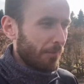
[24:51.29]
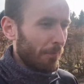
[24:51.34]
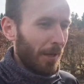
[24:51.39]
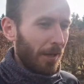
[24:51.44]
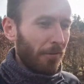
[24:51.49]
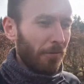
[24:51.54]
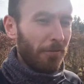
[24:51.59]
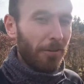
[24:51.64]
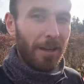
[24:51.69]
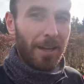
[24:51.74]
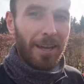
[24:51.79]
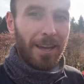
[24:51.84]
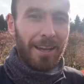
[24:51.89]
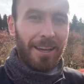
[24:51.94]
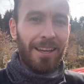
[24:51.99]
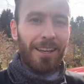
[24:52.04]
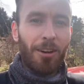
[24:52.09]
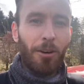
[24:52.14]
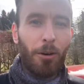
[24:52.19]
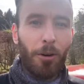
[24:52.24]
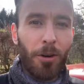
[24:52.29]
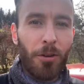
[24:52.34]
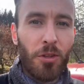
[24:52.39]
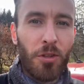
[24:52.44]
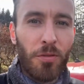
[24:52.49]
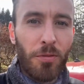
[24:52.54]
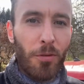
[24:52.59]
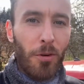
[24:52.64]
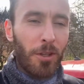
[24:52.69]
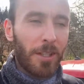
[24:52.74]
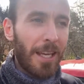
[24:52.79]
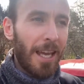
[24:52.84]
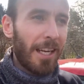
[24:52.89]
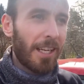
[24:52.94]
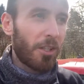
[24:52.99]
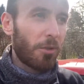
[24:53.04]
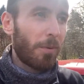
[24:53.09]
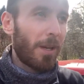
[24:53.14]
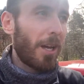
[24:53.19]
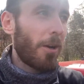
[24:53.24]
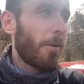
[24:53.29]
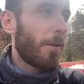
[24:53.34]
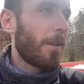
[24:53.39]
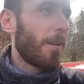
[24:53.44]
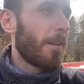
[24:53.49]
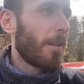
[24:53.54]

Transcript: bit of orange fruitcake as well.